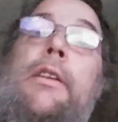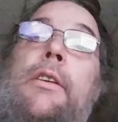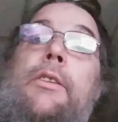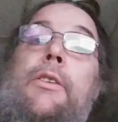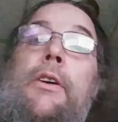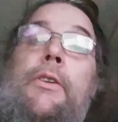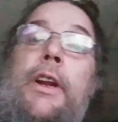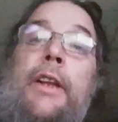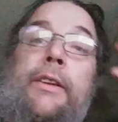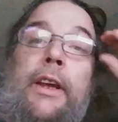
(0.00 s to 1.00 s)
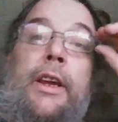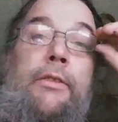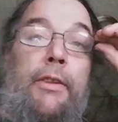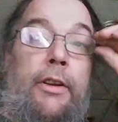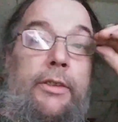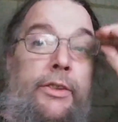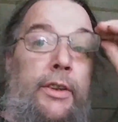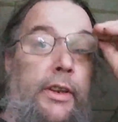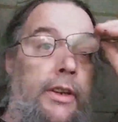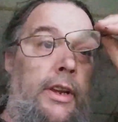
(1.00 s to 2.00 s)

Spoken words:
so I went on Thingiverse and